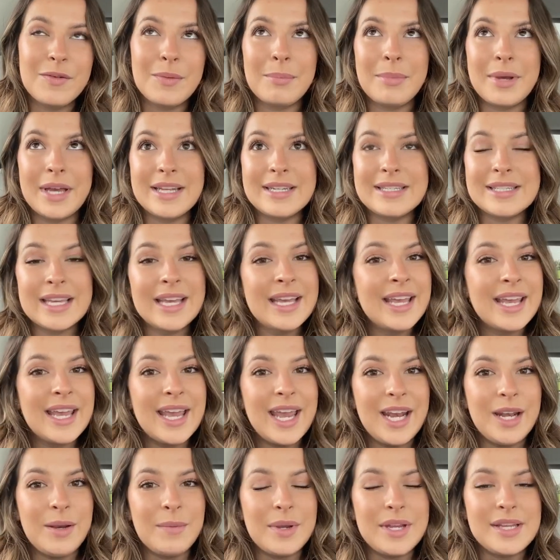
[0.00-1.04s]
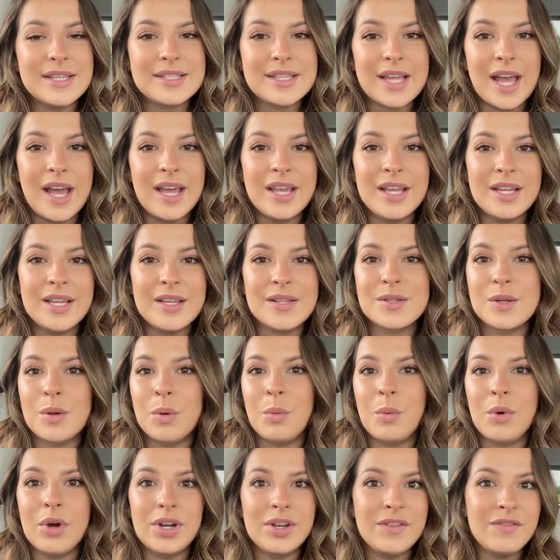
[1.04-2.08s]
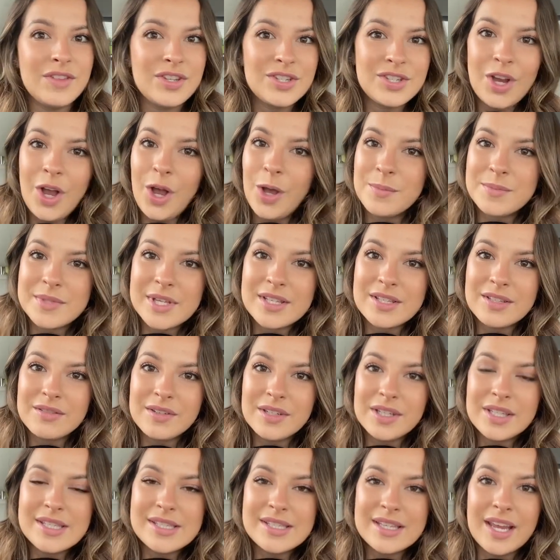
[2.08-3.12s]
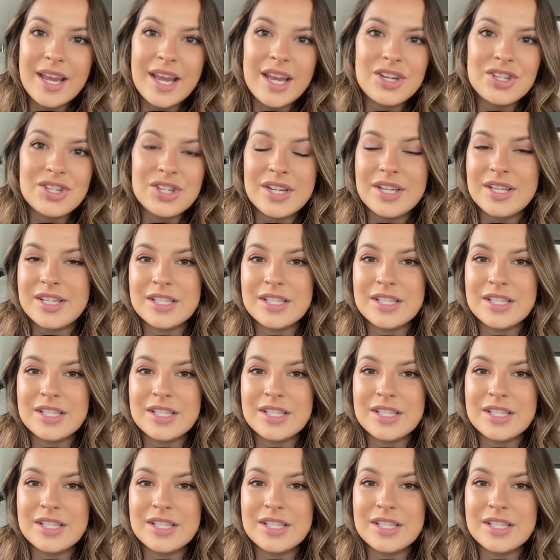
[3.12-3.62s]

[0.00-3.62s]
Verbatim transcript: But anyways, that is one of the jobs as a real estate agent,